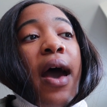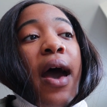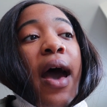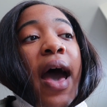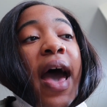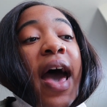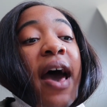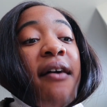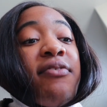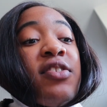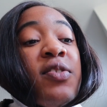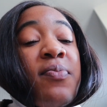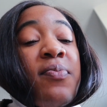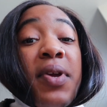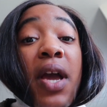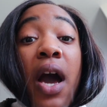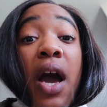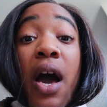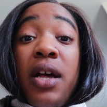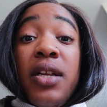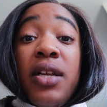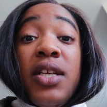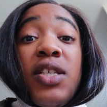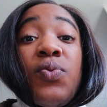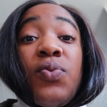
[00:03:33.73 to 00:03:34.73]
I have to be
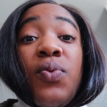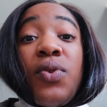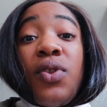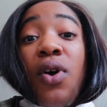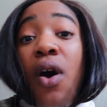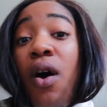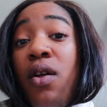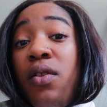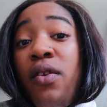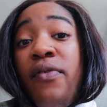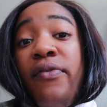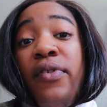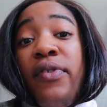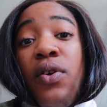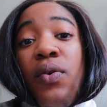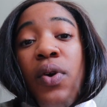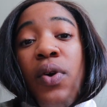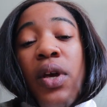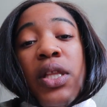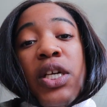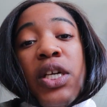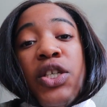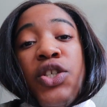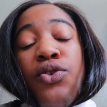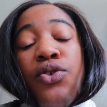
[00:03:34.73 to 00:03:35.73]
honest with all of you
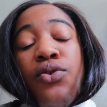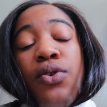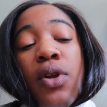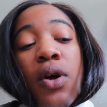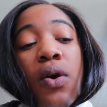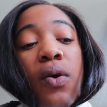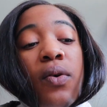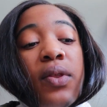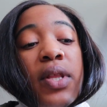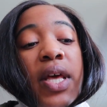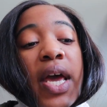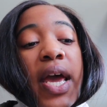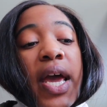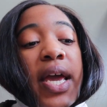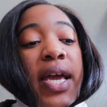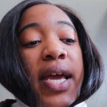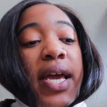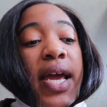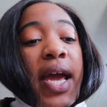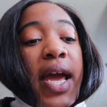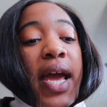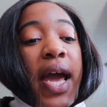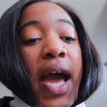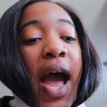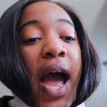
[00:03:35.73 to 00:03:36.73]
and let you know that
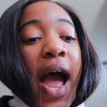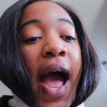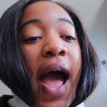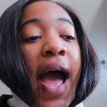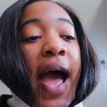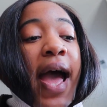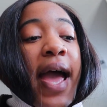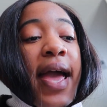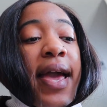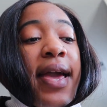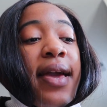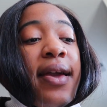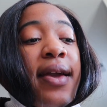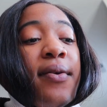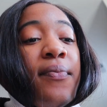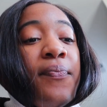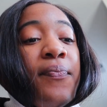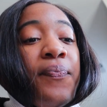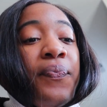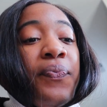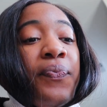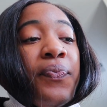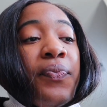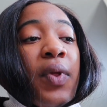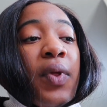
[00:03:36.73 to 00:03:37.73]
I
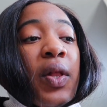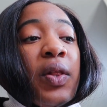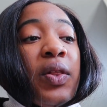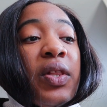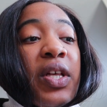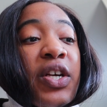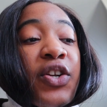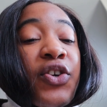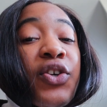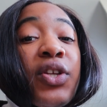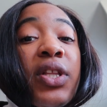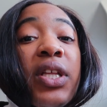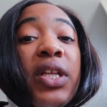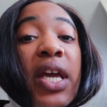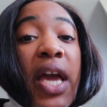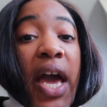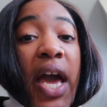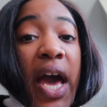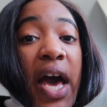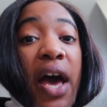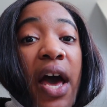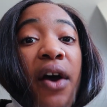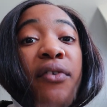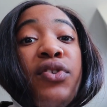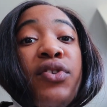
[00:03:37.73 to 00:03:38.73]
literally
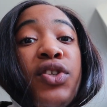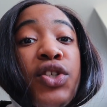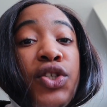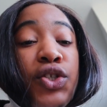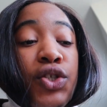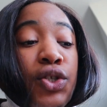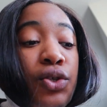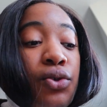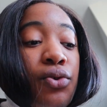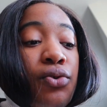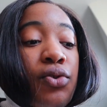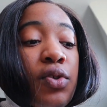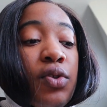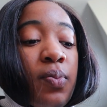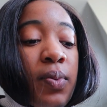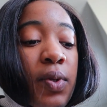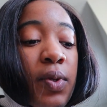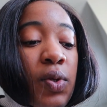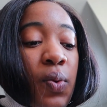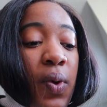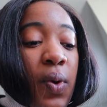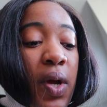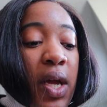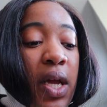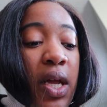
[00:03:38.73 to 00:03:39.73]
have to choose
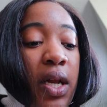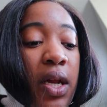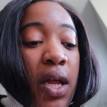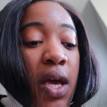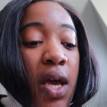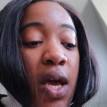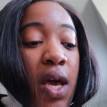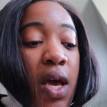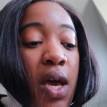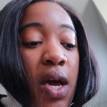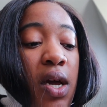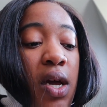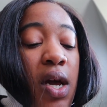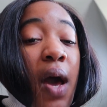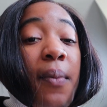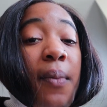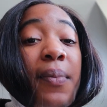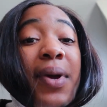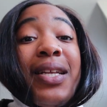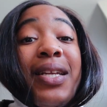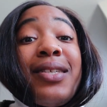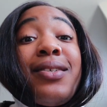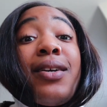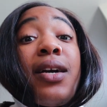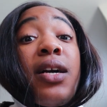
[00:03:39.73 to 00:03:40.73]
between
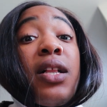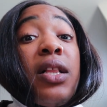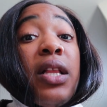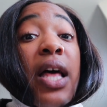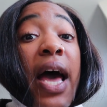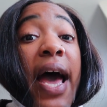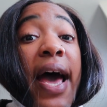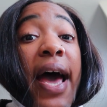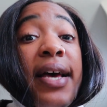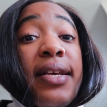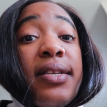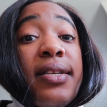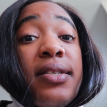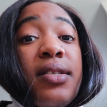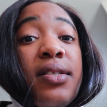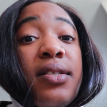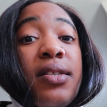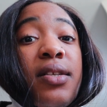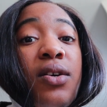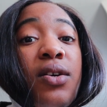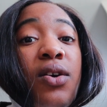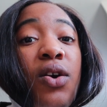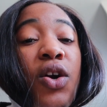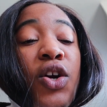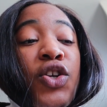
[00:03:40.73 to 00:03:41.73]
coming to class
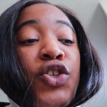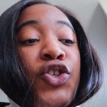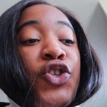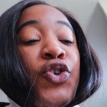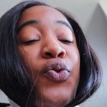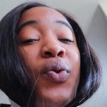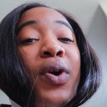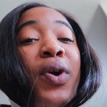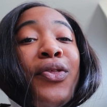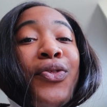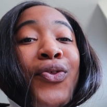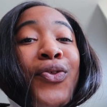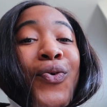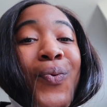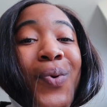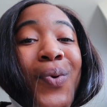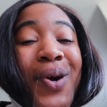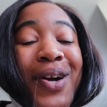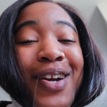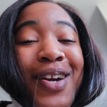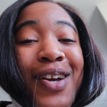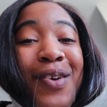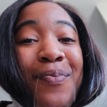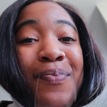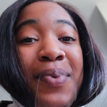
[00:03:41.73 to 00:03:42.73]
or doing the
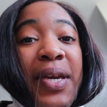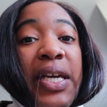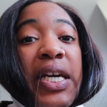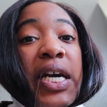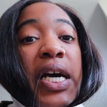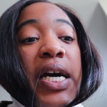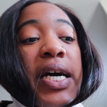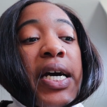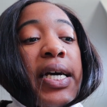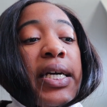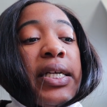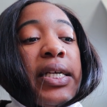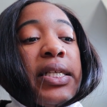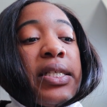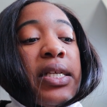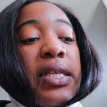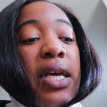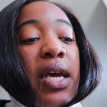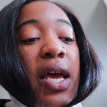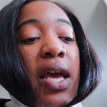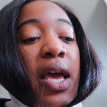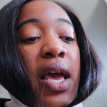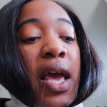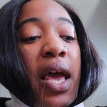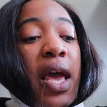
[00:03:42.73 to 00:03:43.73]
work because
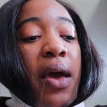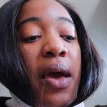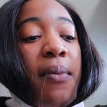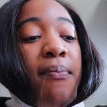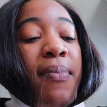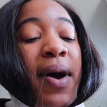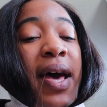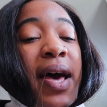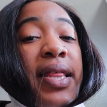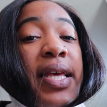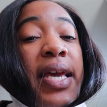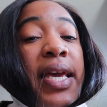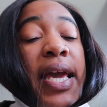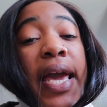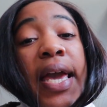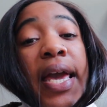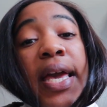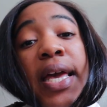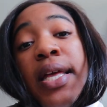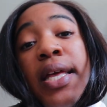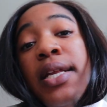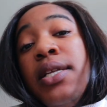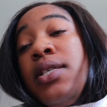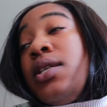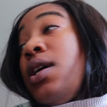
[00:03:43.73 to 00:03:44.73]
by the
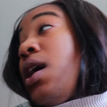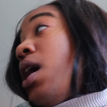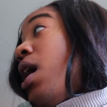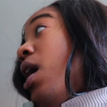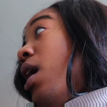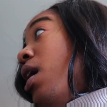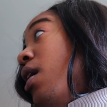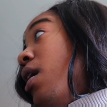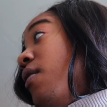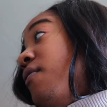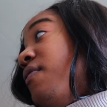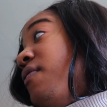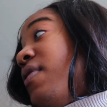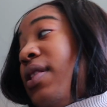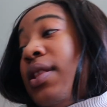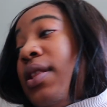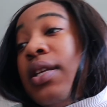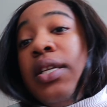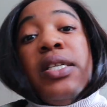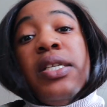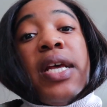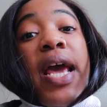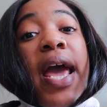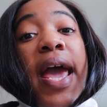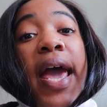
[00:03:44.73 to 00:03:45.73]
end of the
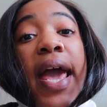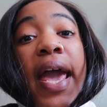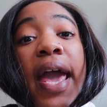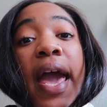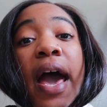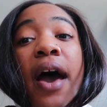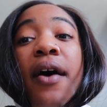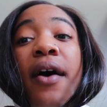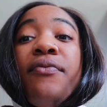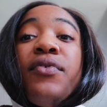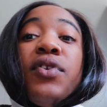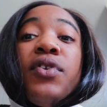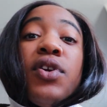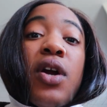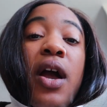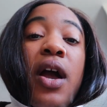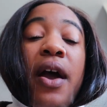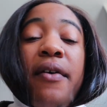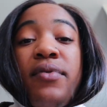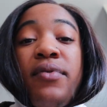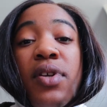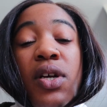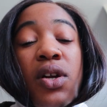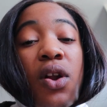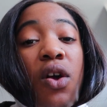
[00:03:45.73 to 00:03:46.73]
day after
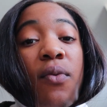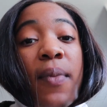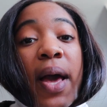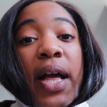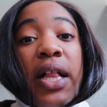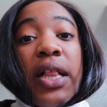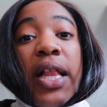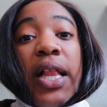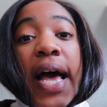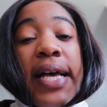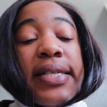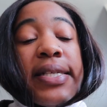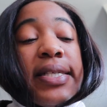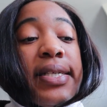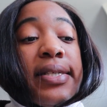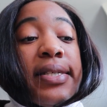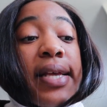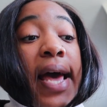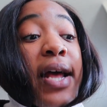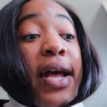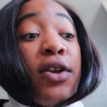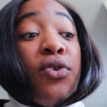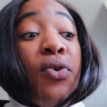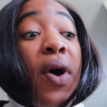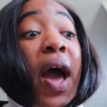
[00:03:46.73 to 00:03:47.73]
I've done all my classes,
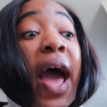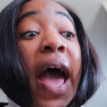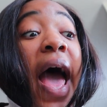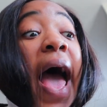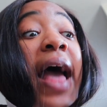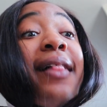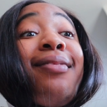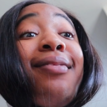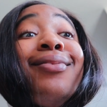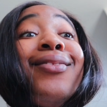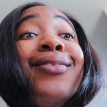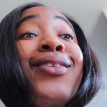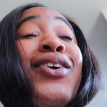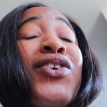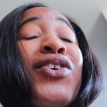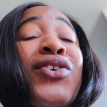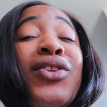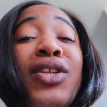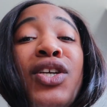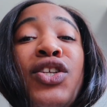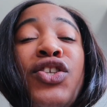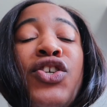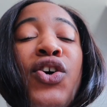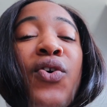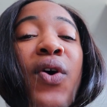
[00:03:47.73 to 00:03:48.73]
I don't I
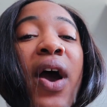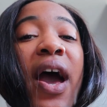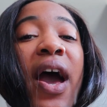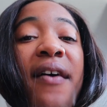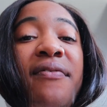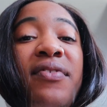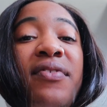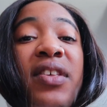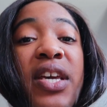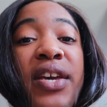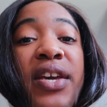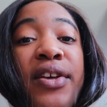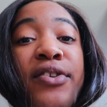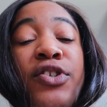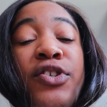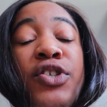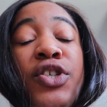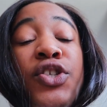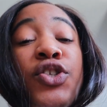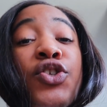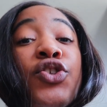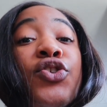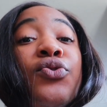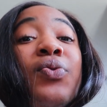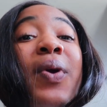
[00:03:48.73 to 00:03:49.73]
literally don't have the energy
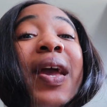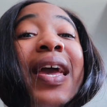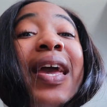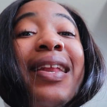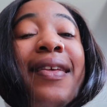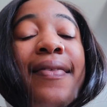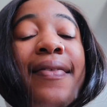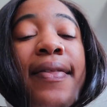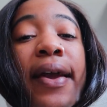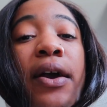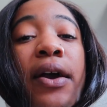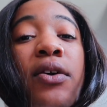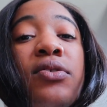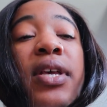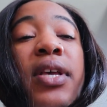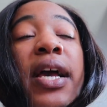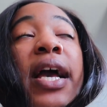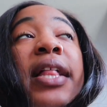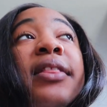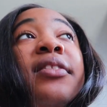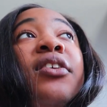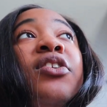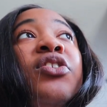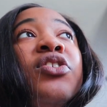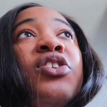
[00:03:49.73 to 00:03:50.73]
to do anything else. Like
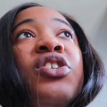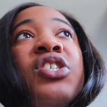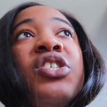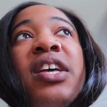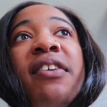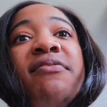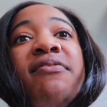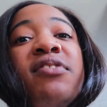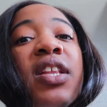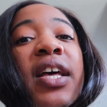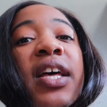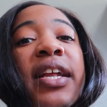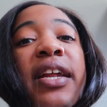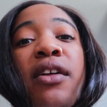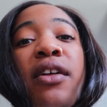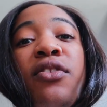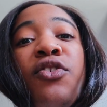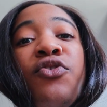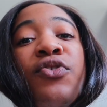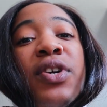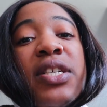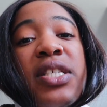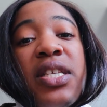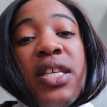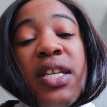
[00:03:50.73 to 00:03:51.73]
I literally just have to lay down
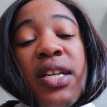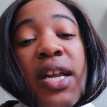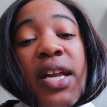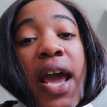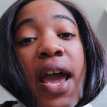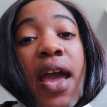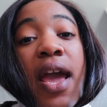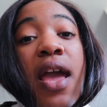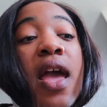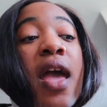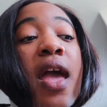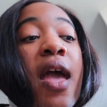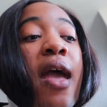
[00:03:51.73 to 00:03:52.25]
the rest of the day.